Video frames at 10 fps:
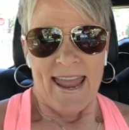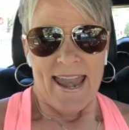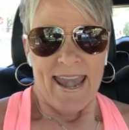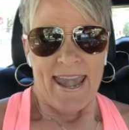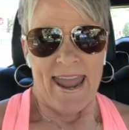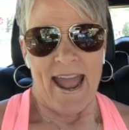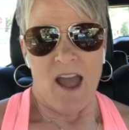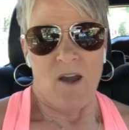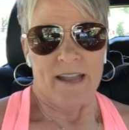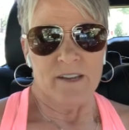
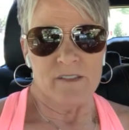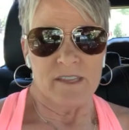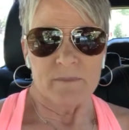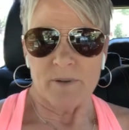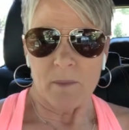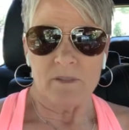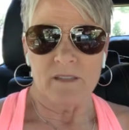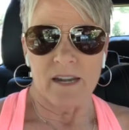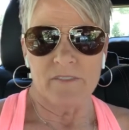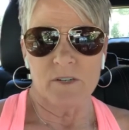Now, I know that probably a
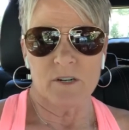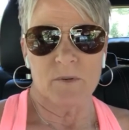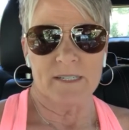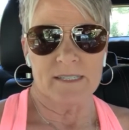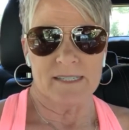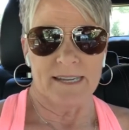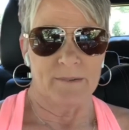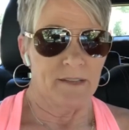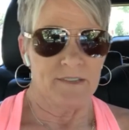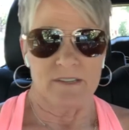lot of you are quick to say,
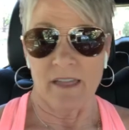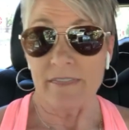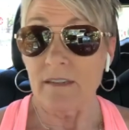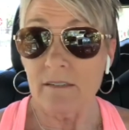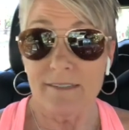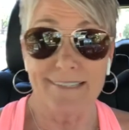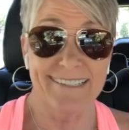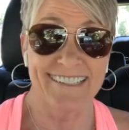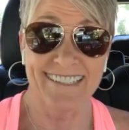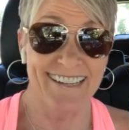well, there's nothing.
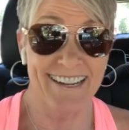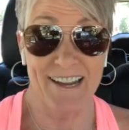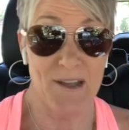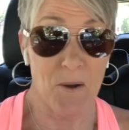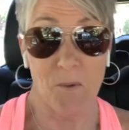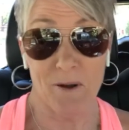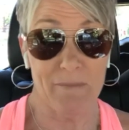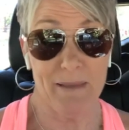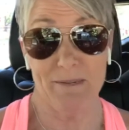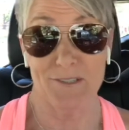Or
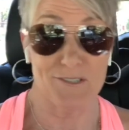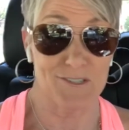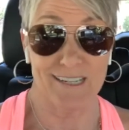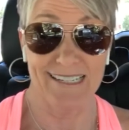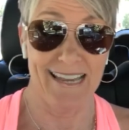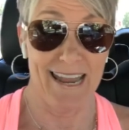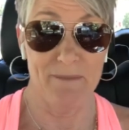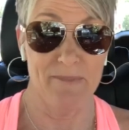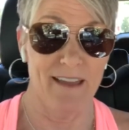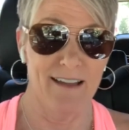maybe you're just going to
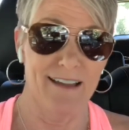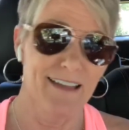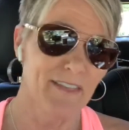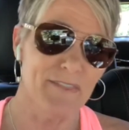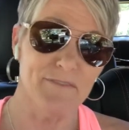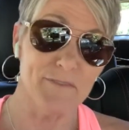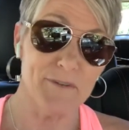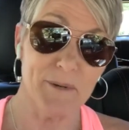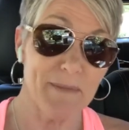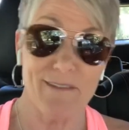name the food
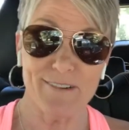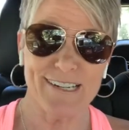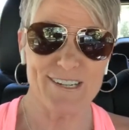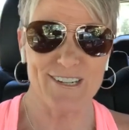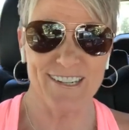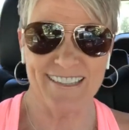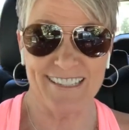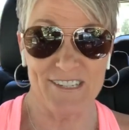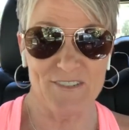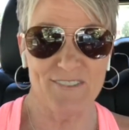or beverage
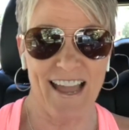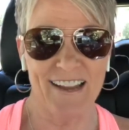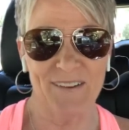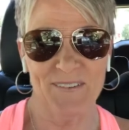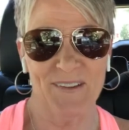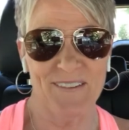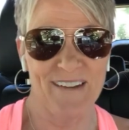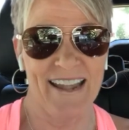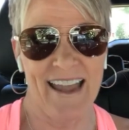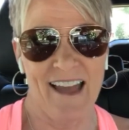that you've got going on
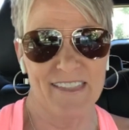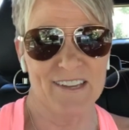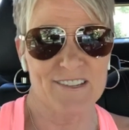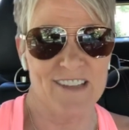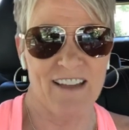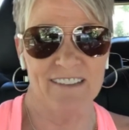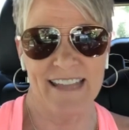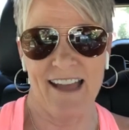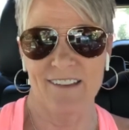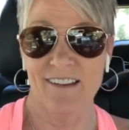right now that you're chowing
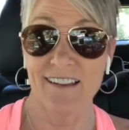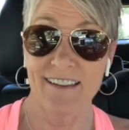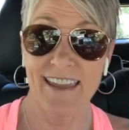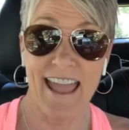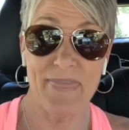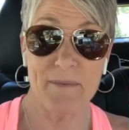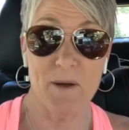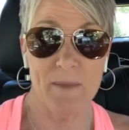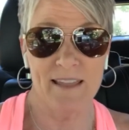down on at the moment.